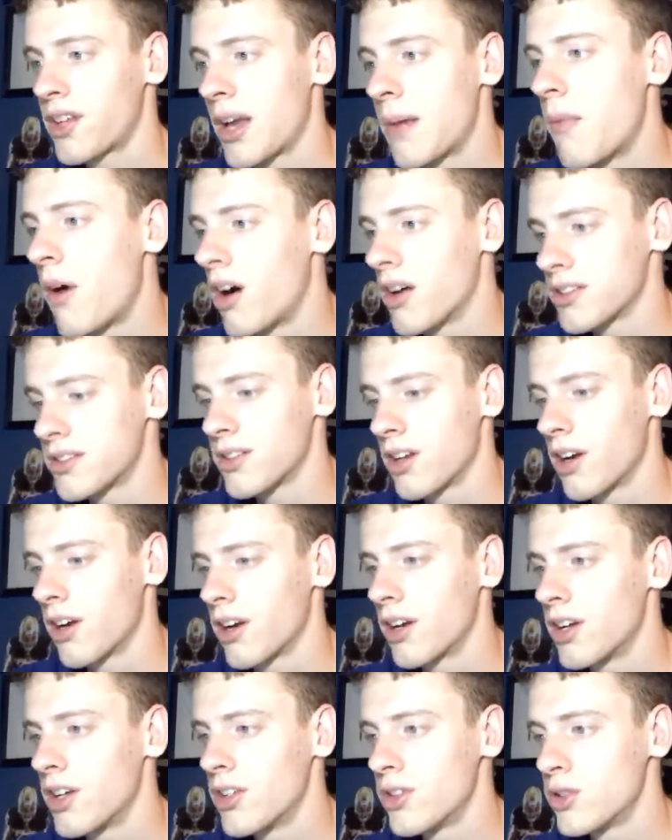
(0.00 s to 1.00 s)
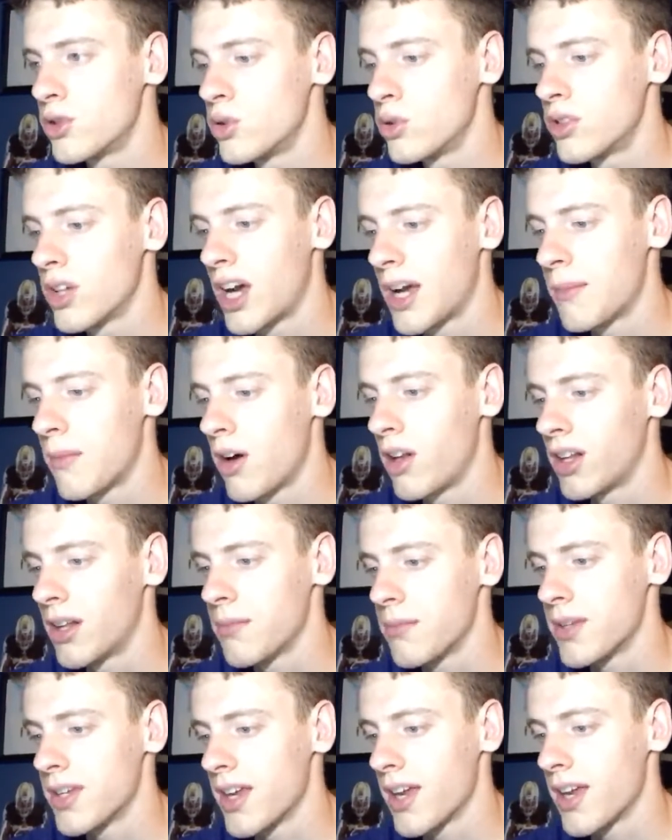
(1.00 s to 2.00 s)
All-Star, 2-time
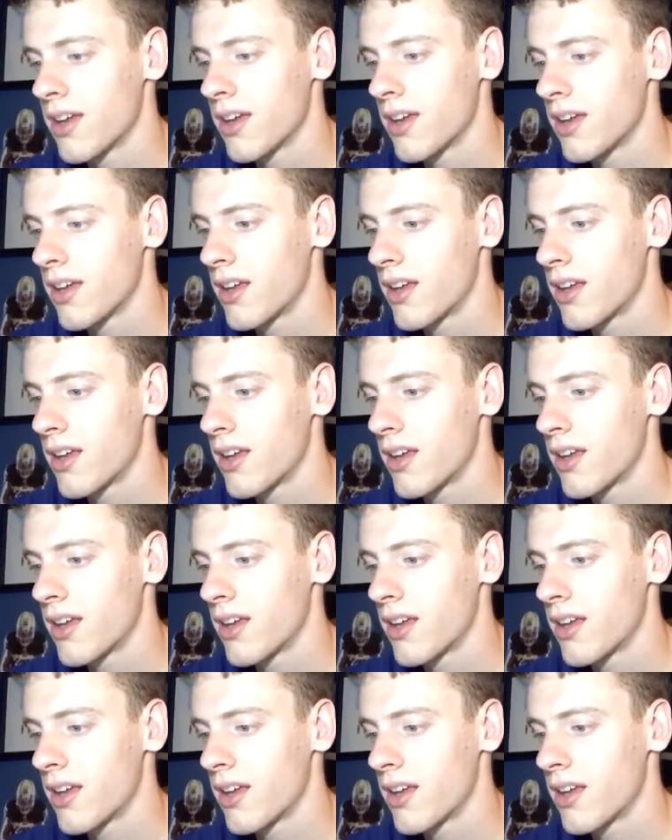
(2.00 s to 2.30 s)
All-NBA,